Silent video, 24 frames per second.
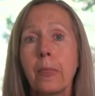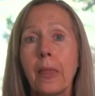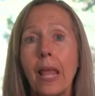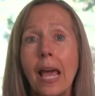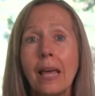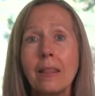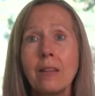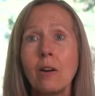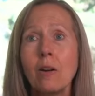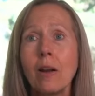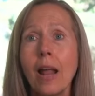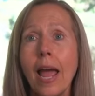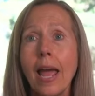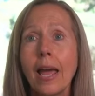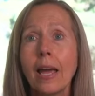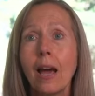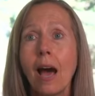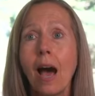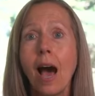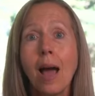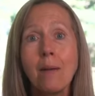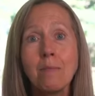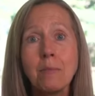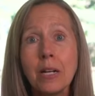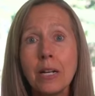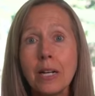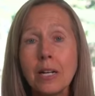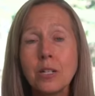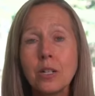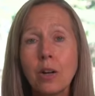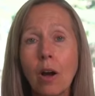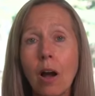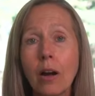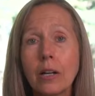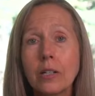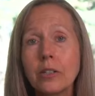And they're like, I'm not a
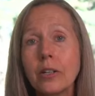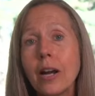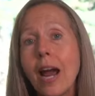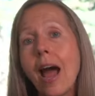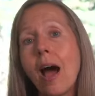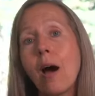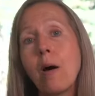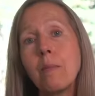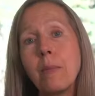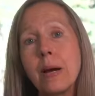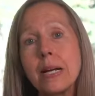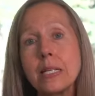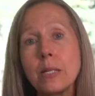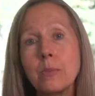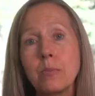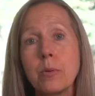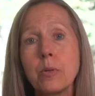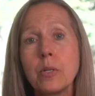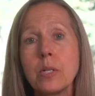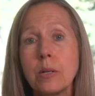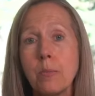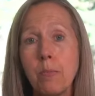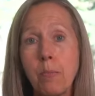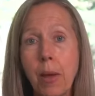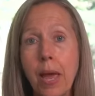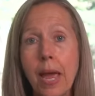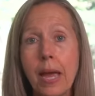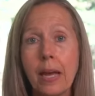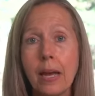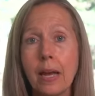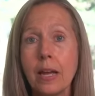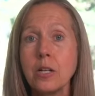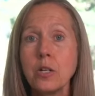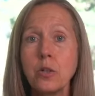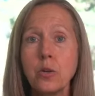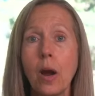doctor. How am I supposed to pick
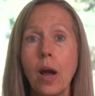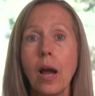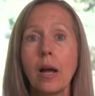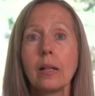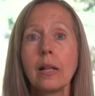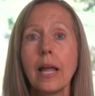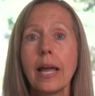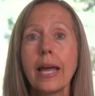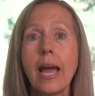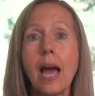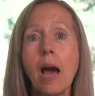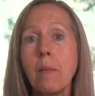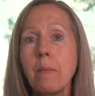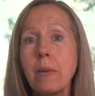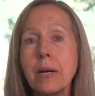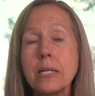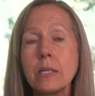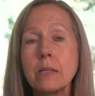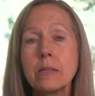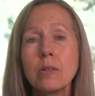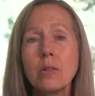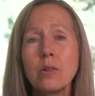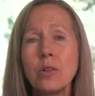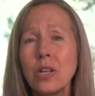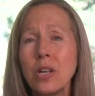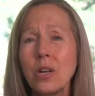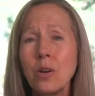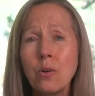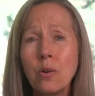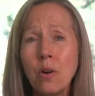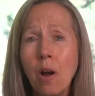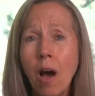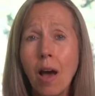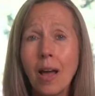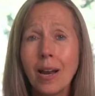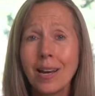a drug? Like, do you
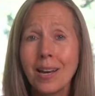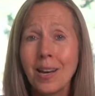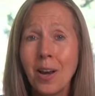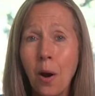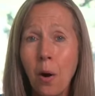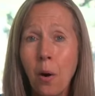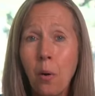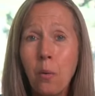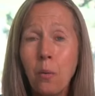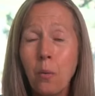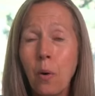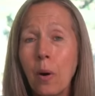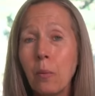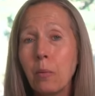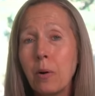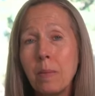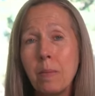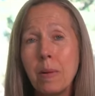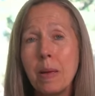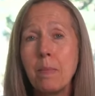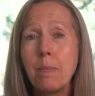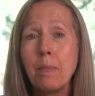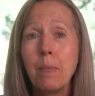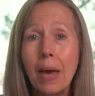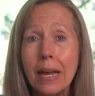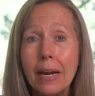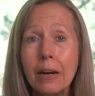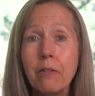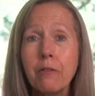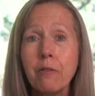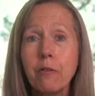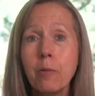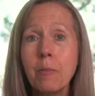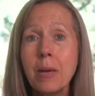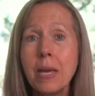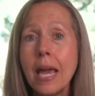not know what would be better
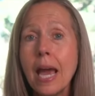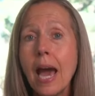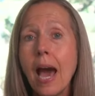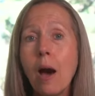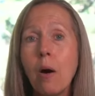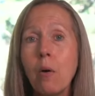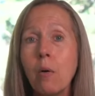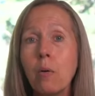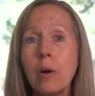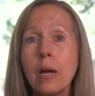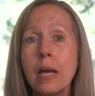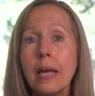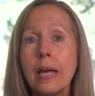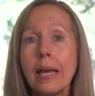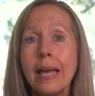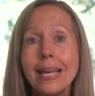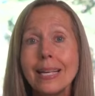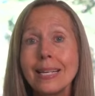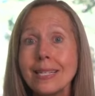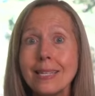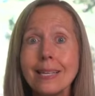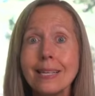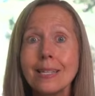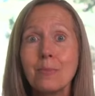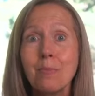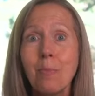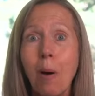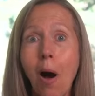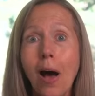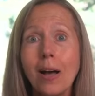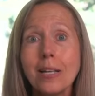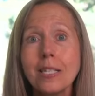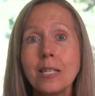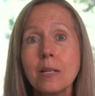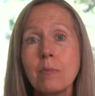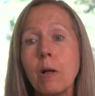for me? How is this
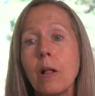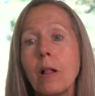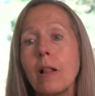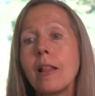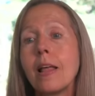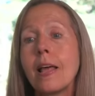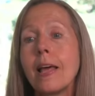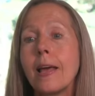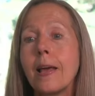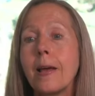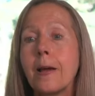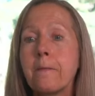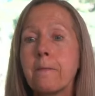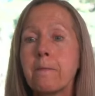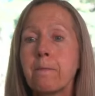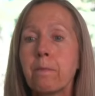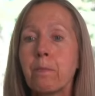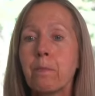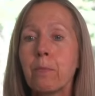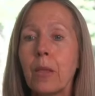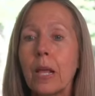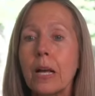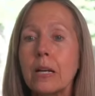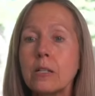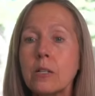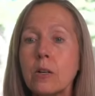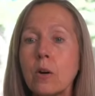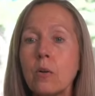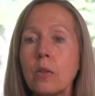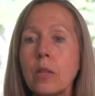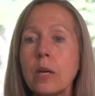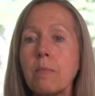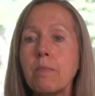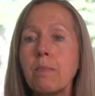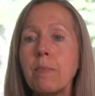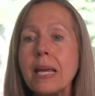possible? So
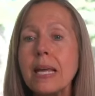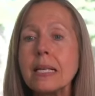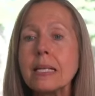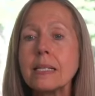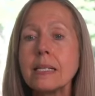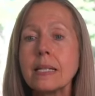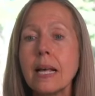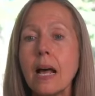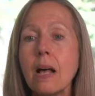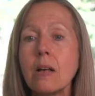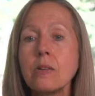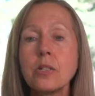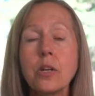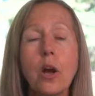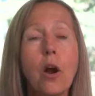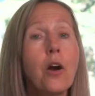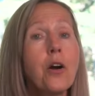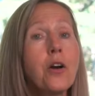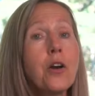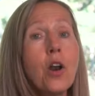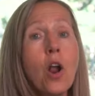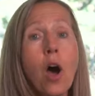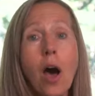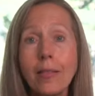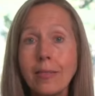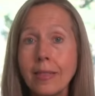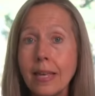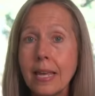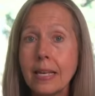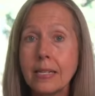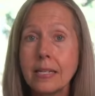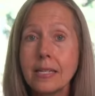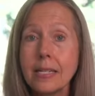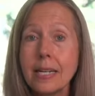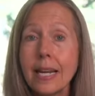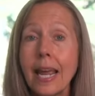the B cells are not the
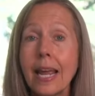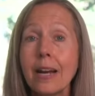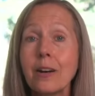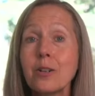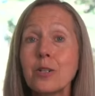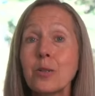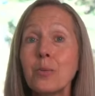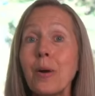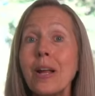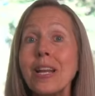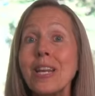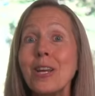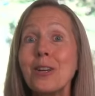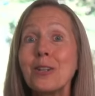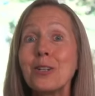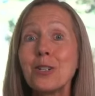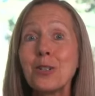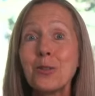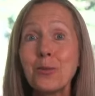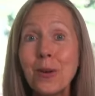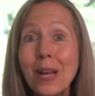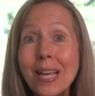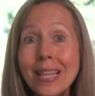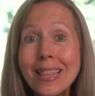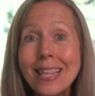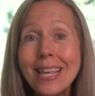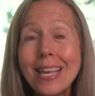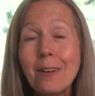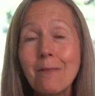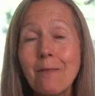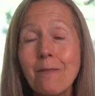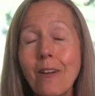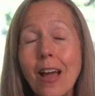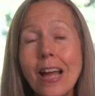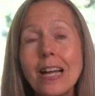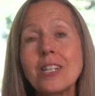instigators. When you treat the
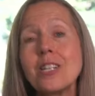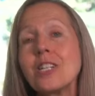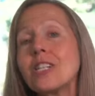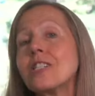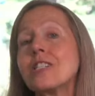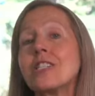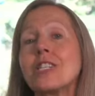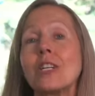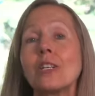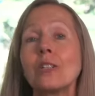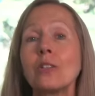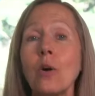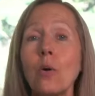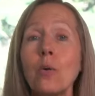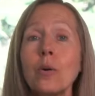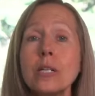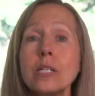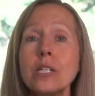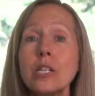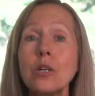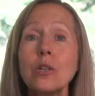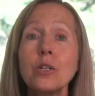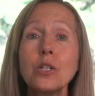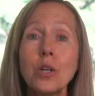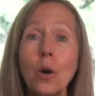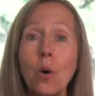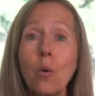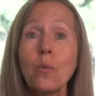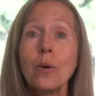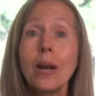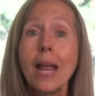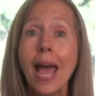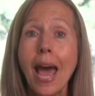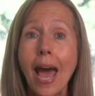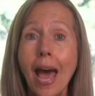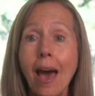infections, you'll notice you
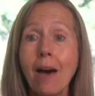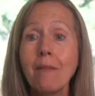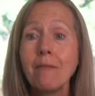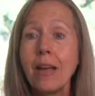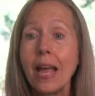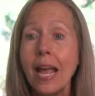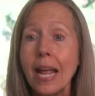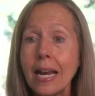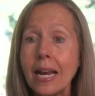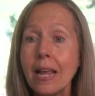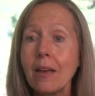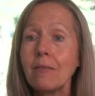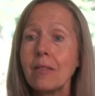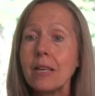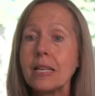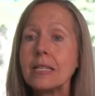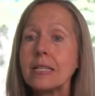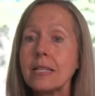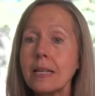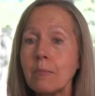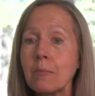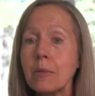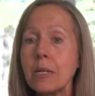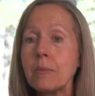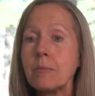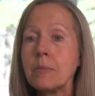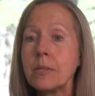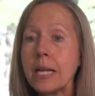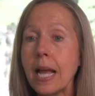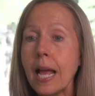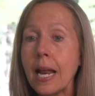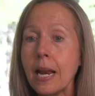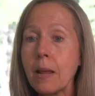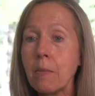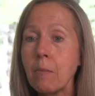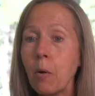don't have any of these symptoms
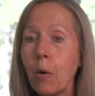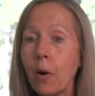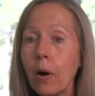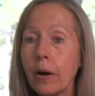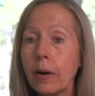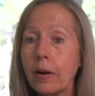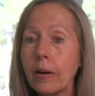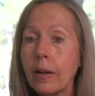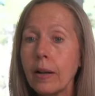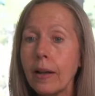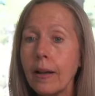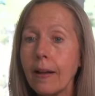anymore.